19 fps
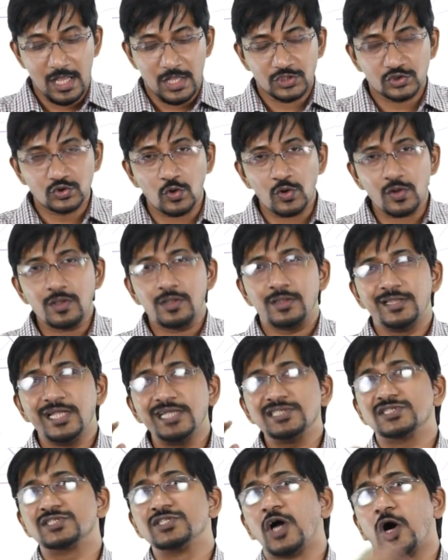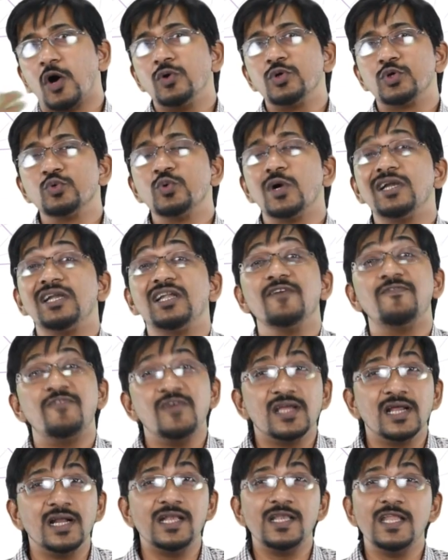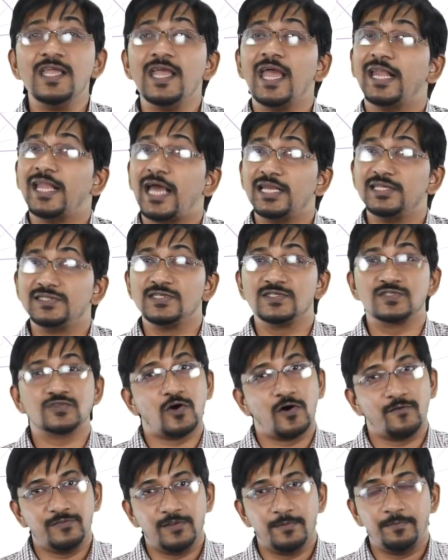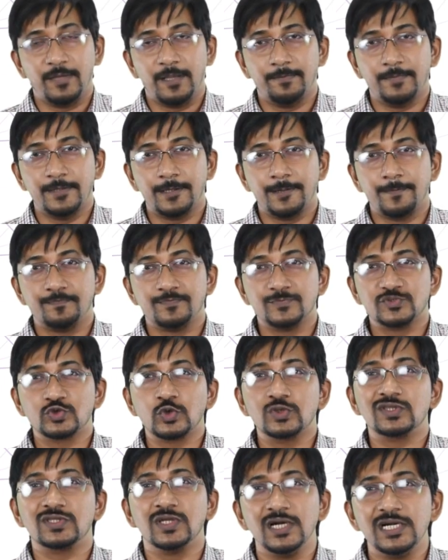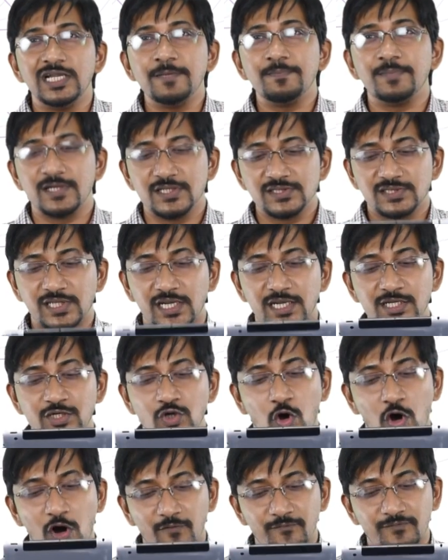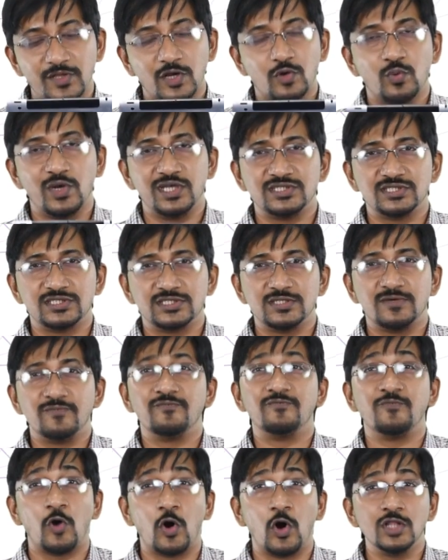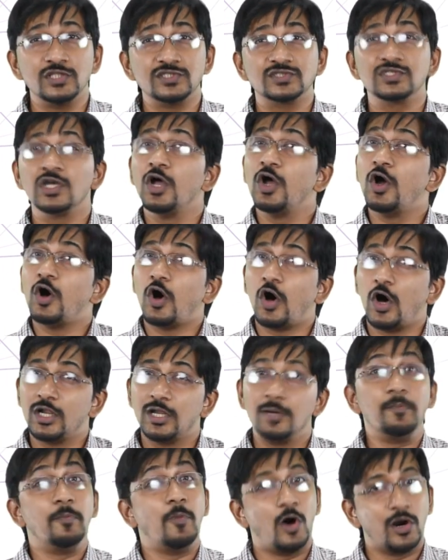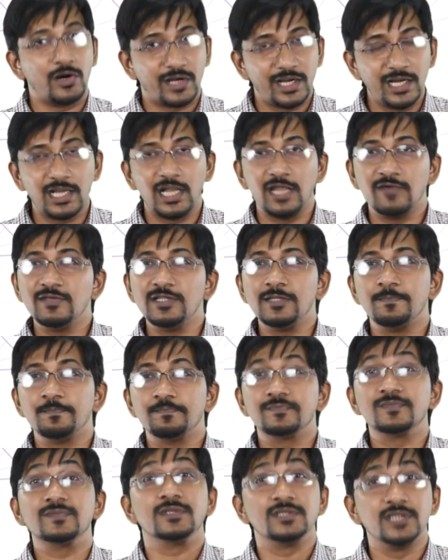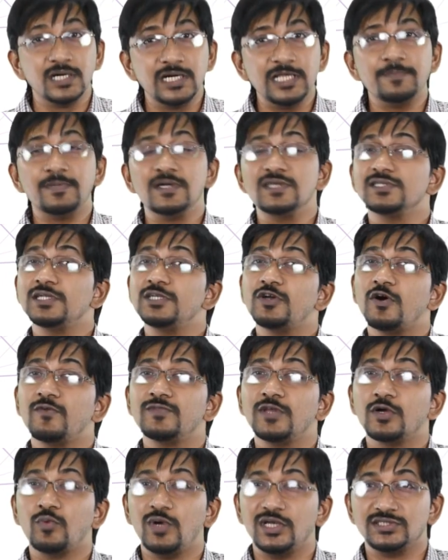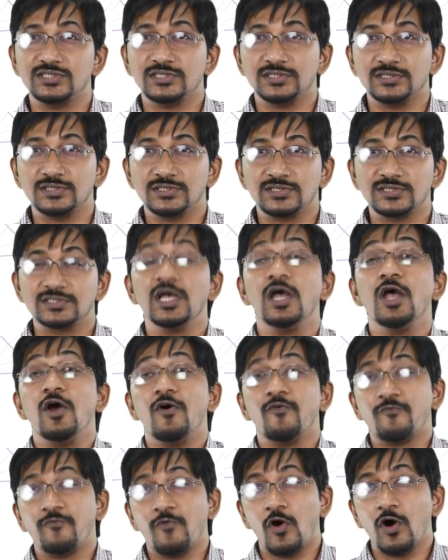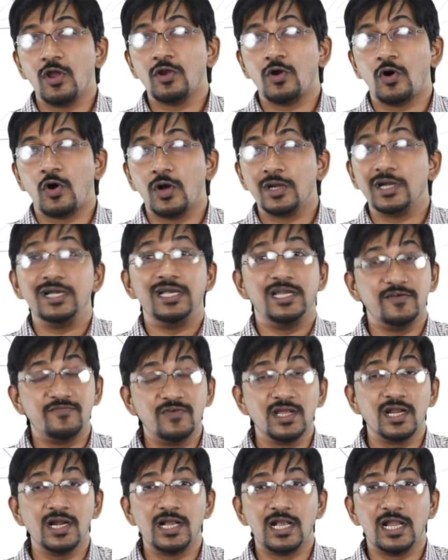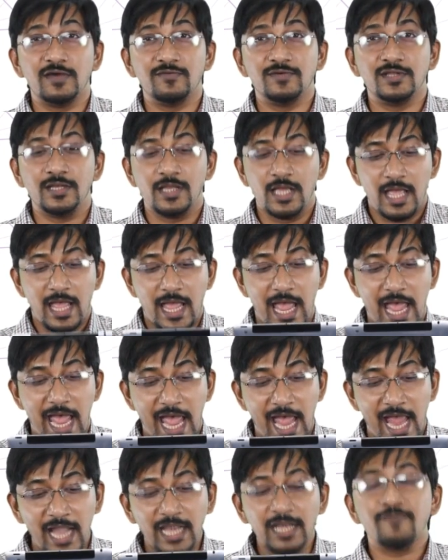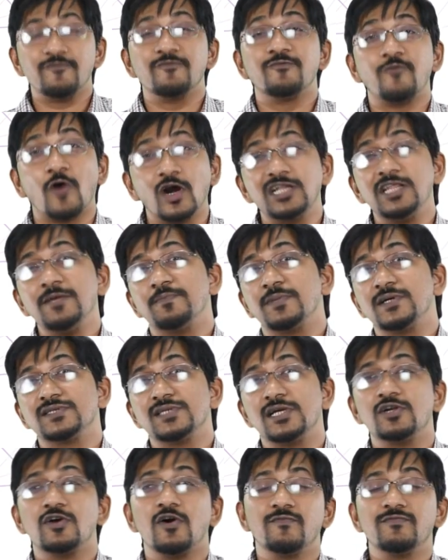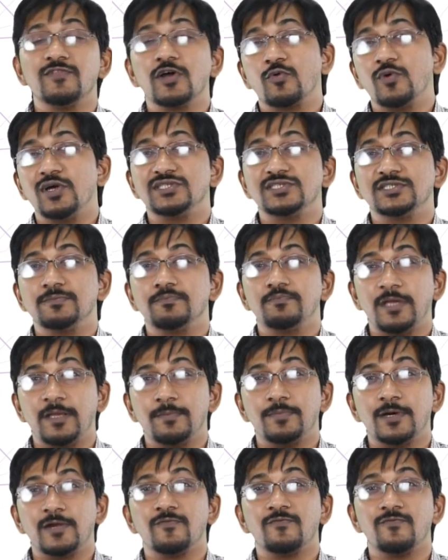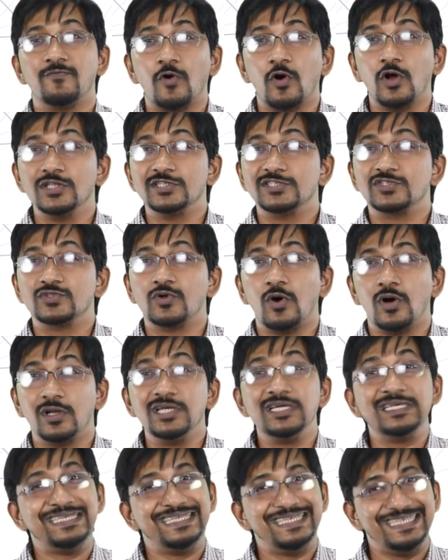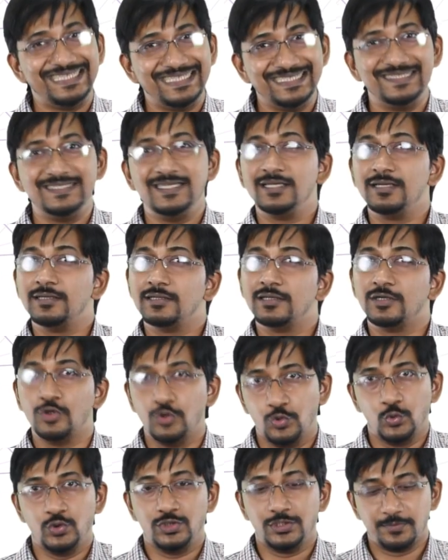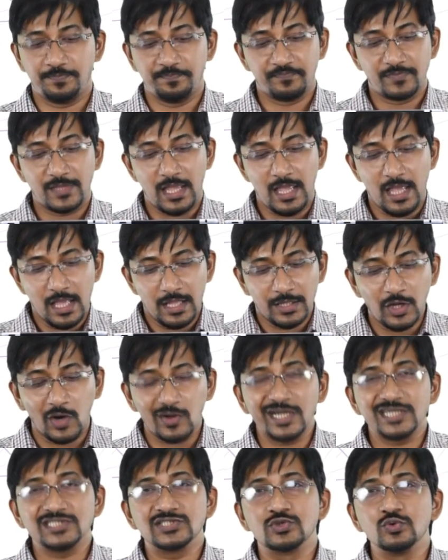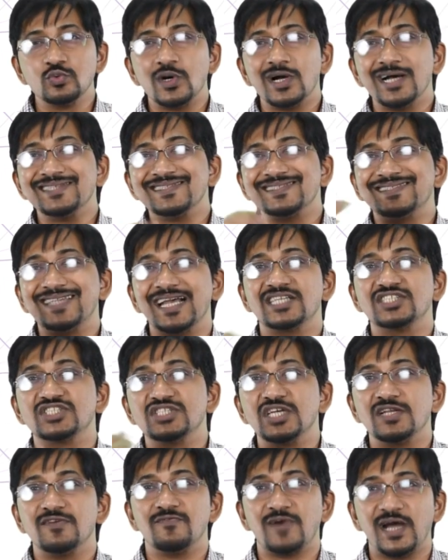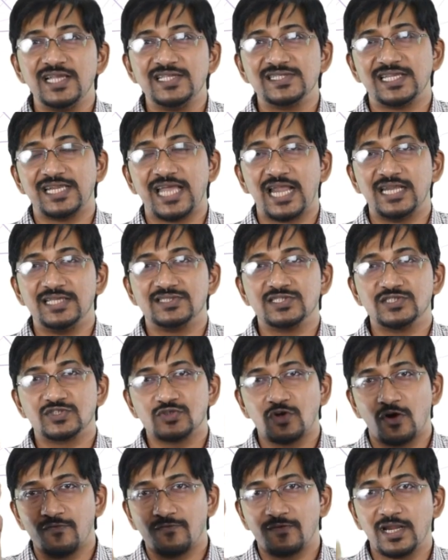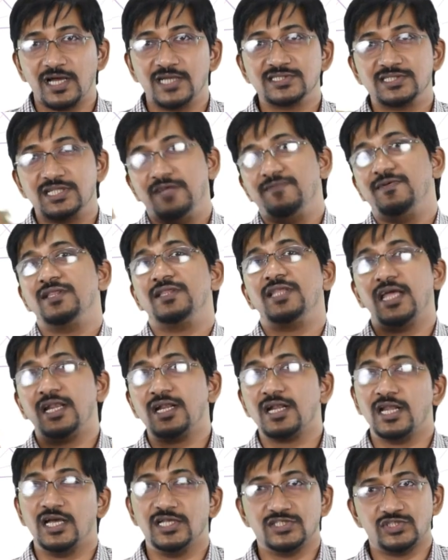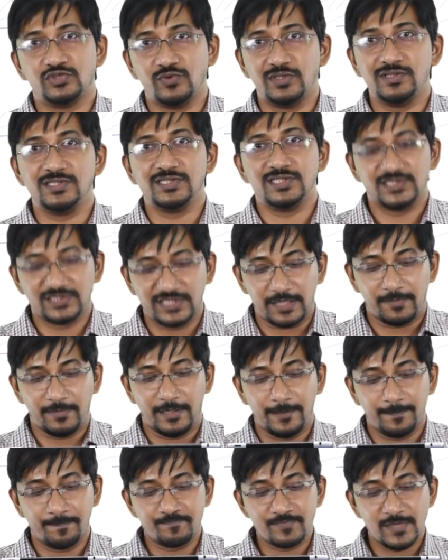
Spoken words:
So let's now do a difficulty analysis of the paper. So 30% of the question falls on a moderate level, 30% of the questions fall on a difficult level, and 40% of the question paper falls on an easier note. Now let's do a section-wise analysis of class 11th and class 12th segment.